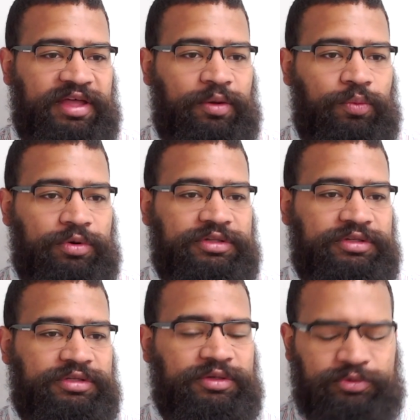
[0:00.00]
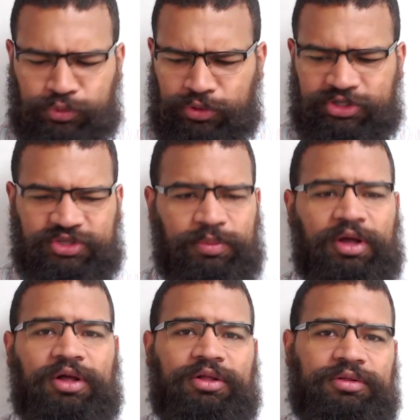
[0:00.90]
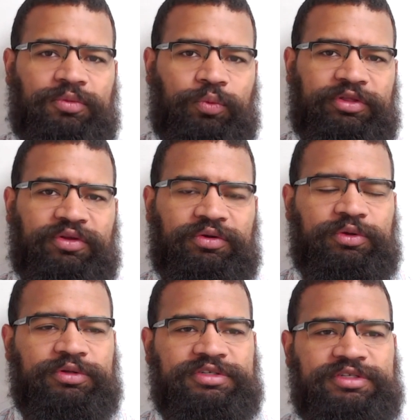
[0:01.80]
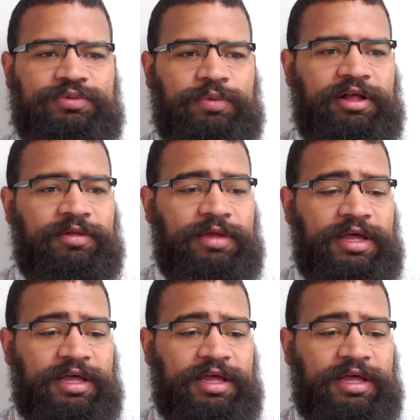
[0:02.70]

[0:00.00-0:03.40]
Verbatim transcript: that one, it was one of the small window units as well,